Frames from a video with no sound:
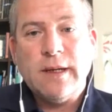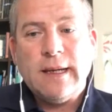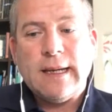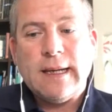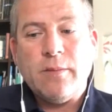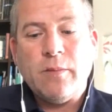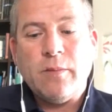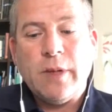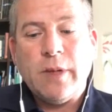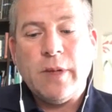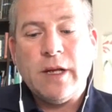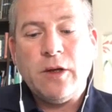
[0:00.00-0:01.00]

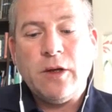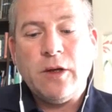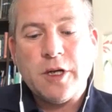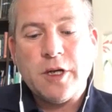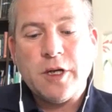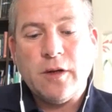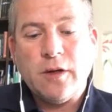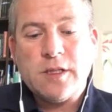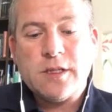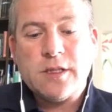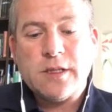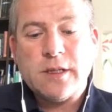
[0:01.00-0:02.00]
made a huge impression on
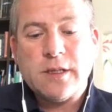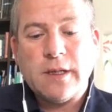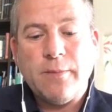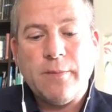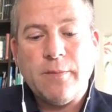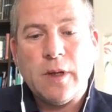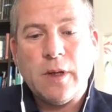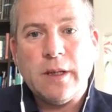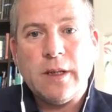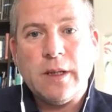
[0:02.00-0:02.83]
us in